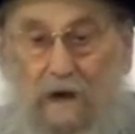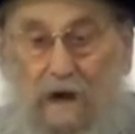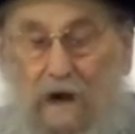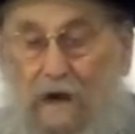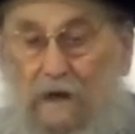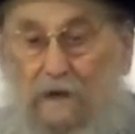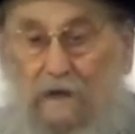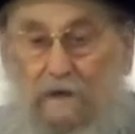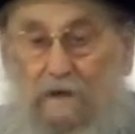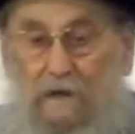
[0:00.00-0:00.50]

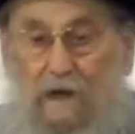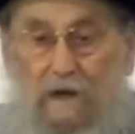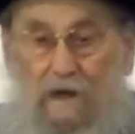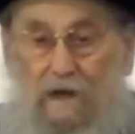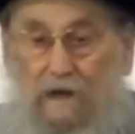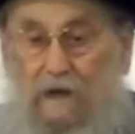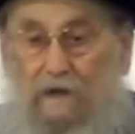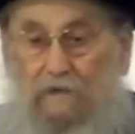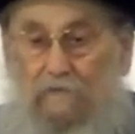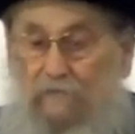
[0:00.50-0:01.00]
I
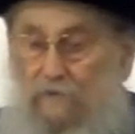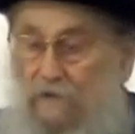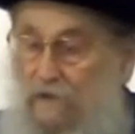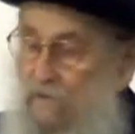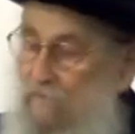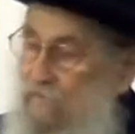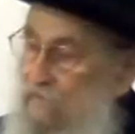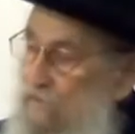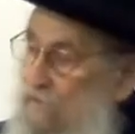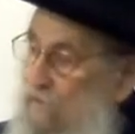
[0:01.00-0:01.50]
can't
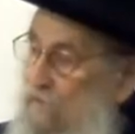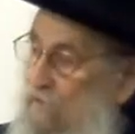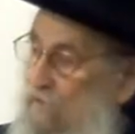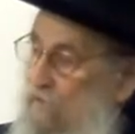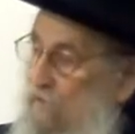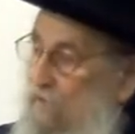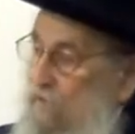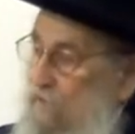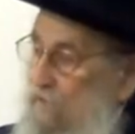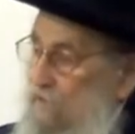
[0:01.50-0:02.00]
forgive you, you didn't
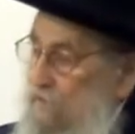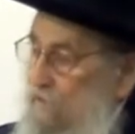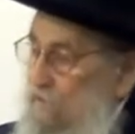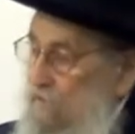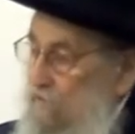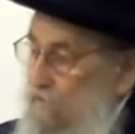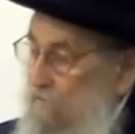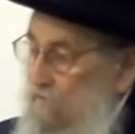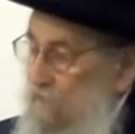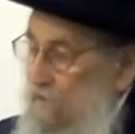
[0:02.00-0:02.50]
do anything
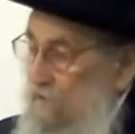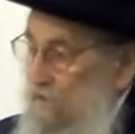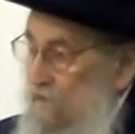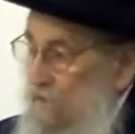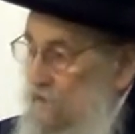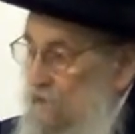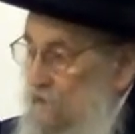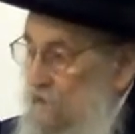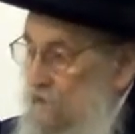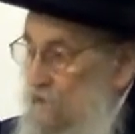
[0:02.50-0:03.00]
to me.
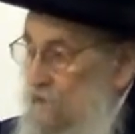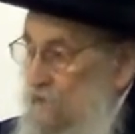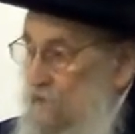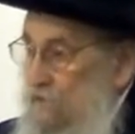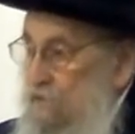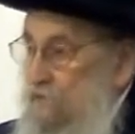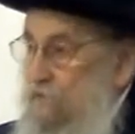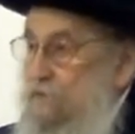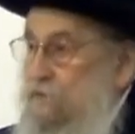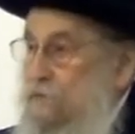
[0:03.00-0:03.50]

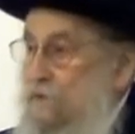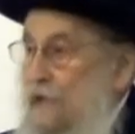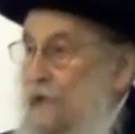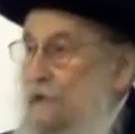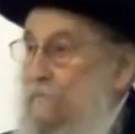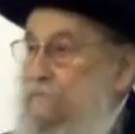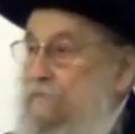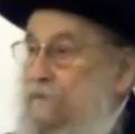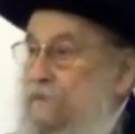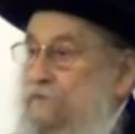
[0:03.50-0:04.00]
You
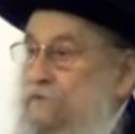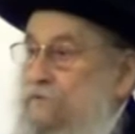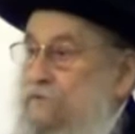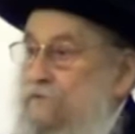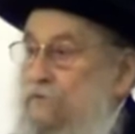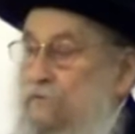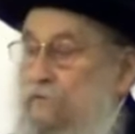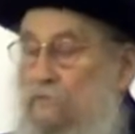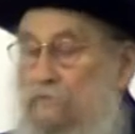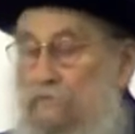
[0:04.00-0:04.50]
slapped a
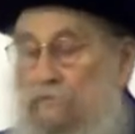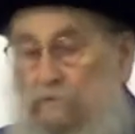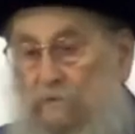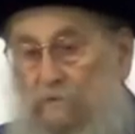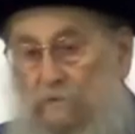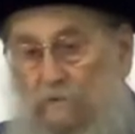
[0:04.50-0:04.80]
Jew.